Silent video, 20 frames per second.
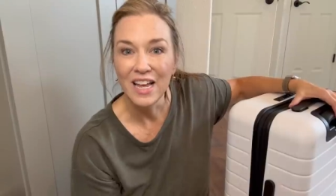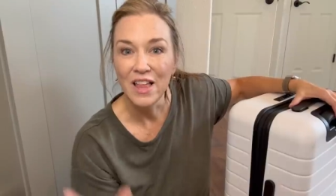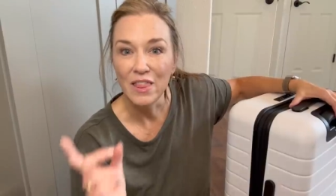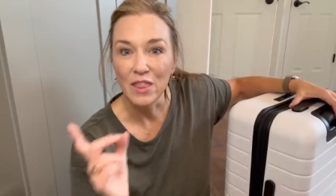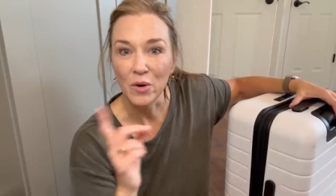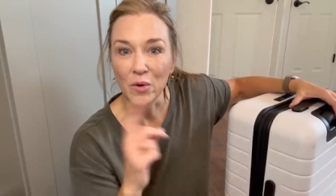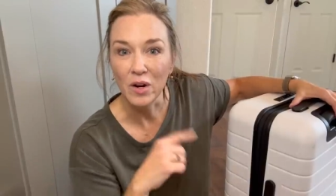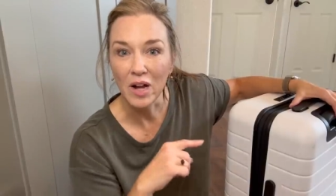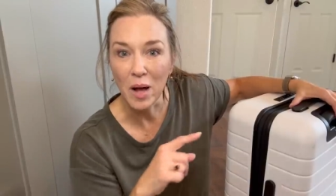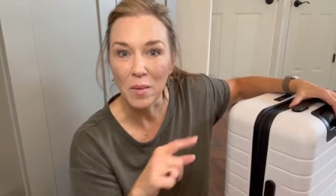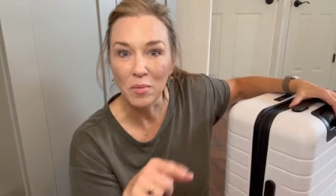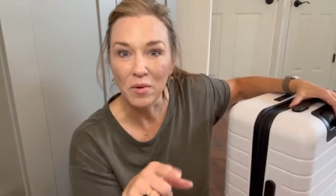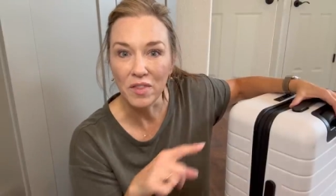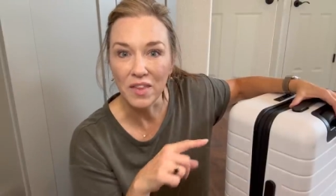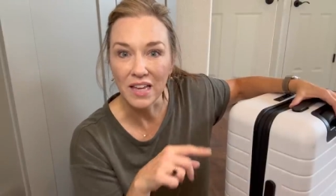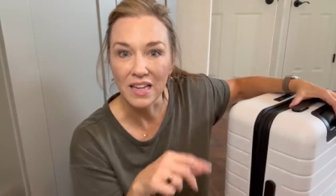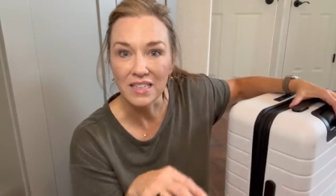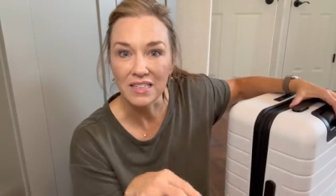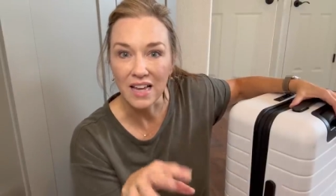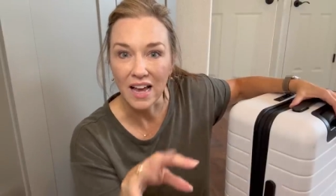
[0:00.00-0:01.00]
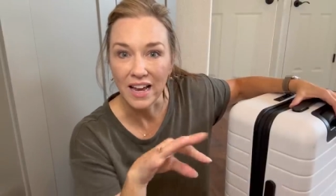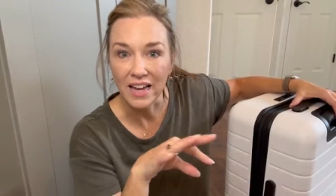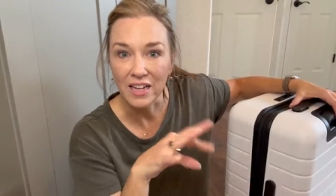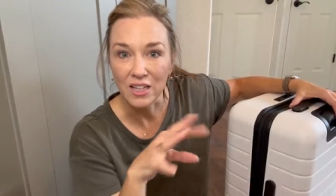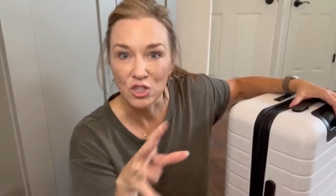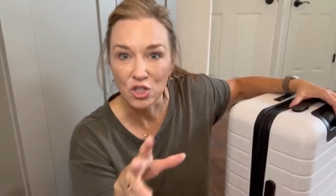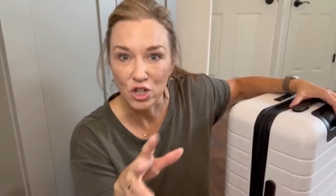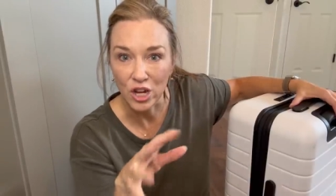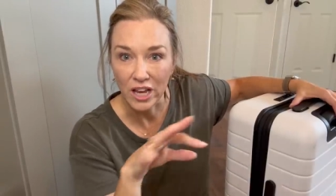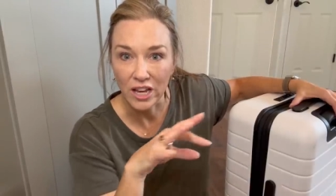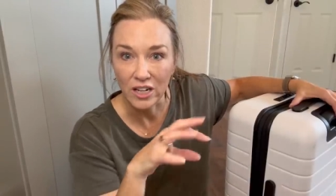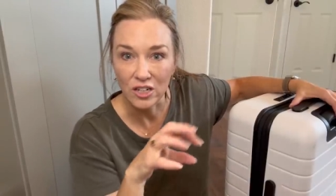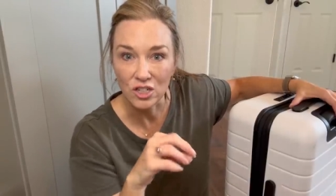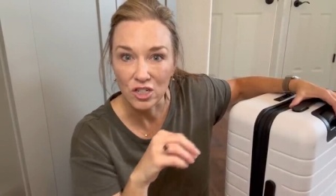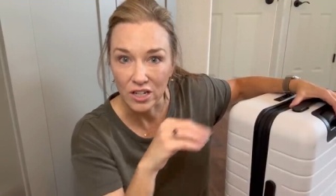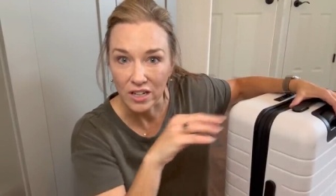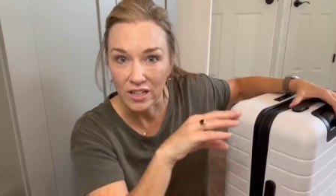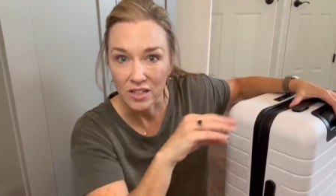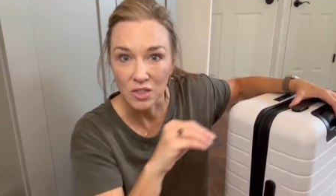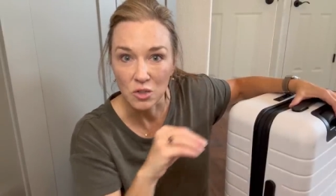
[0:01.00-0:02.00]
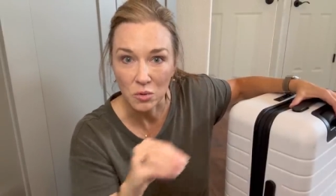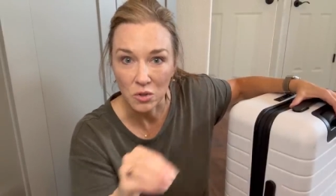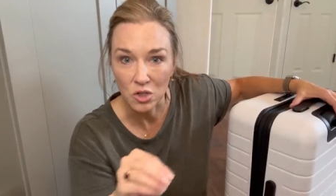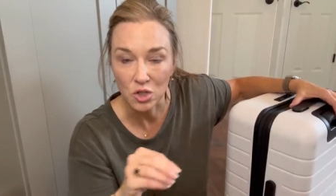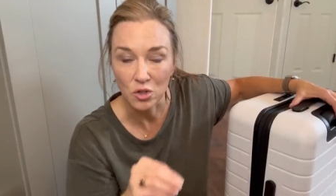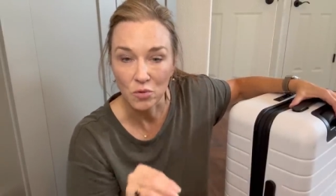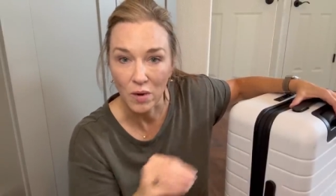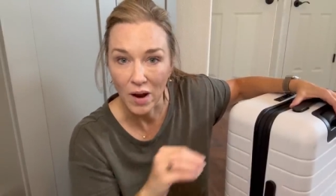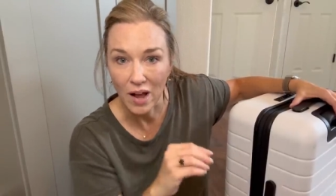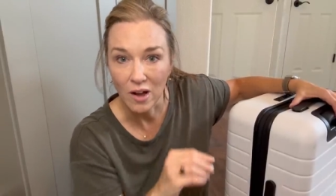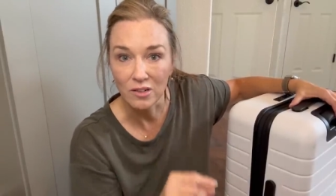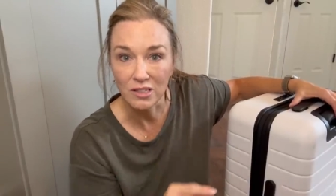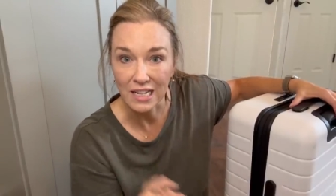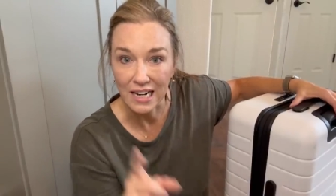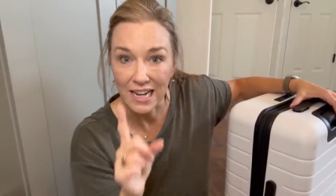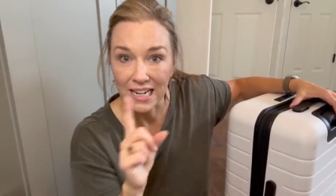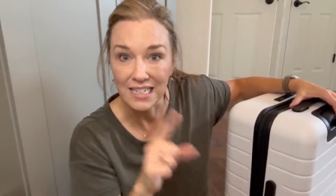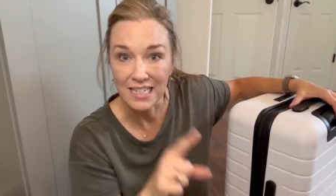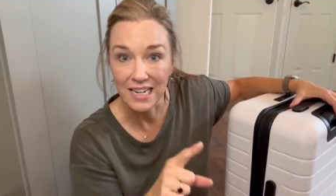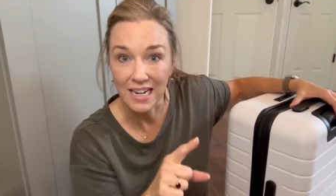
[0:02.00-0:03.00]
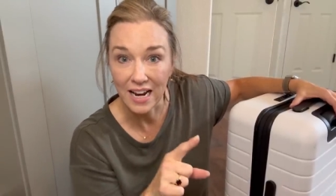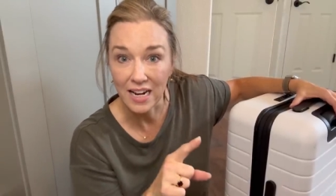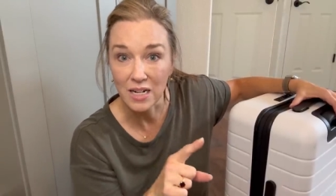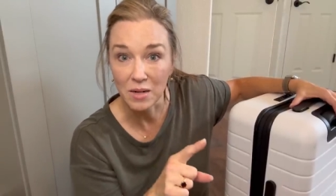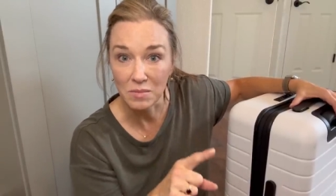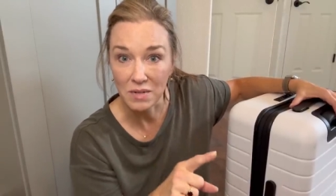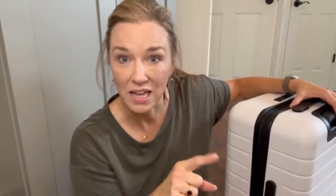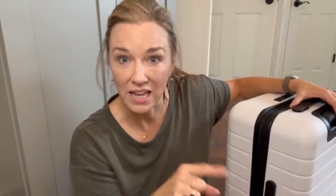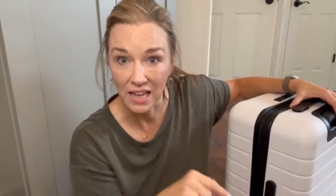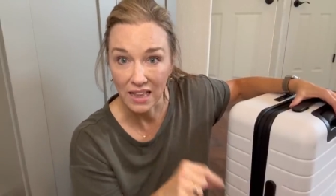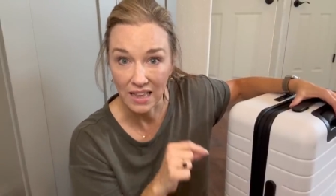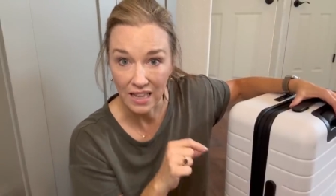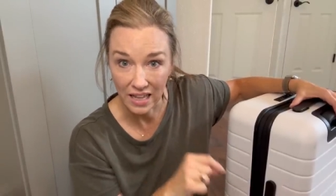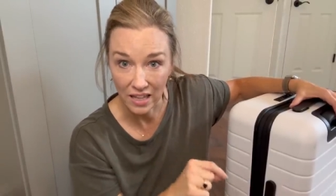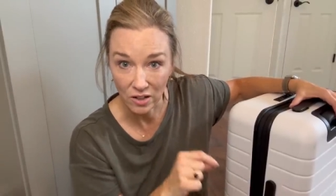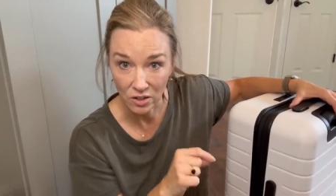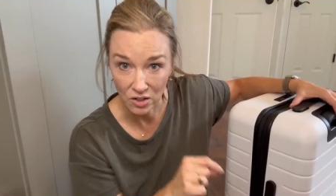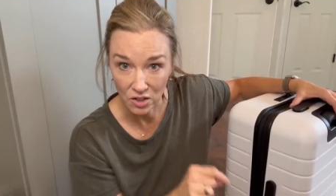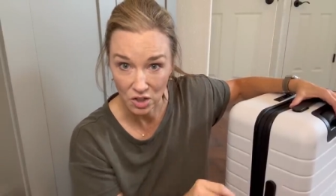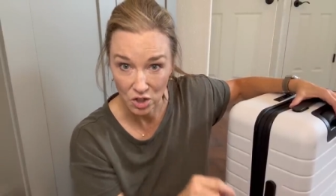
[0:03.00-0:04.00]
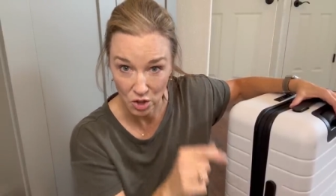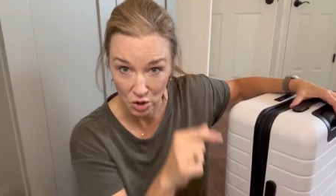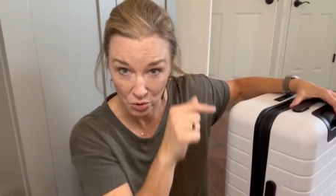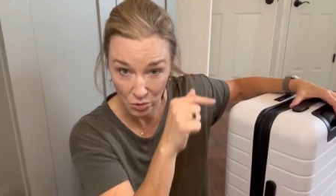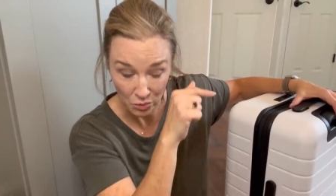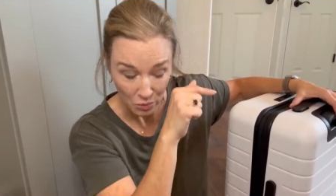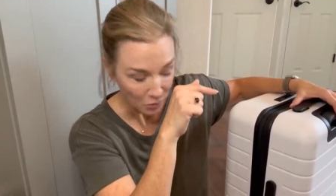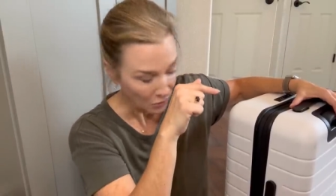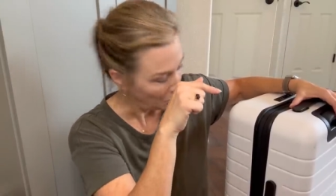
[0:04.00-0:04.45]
There were a couple things I exchanged and switched around, and I did end up taking the heels too.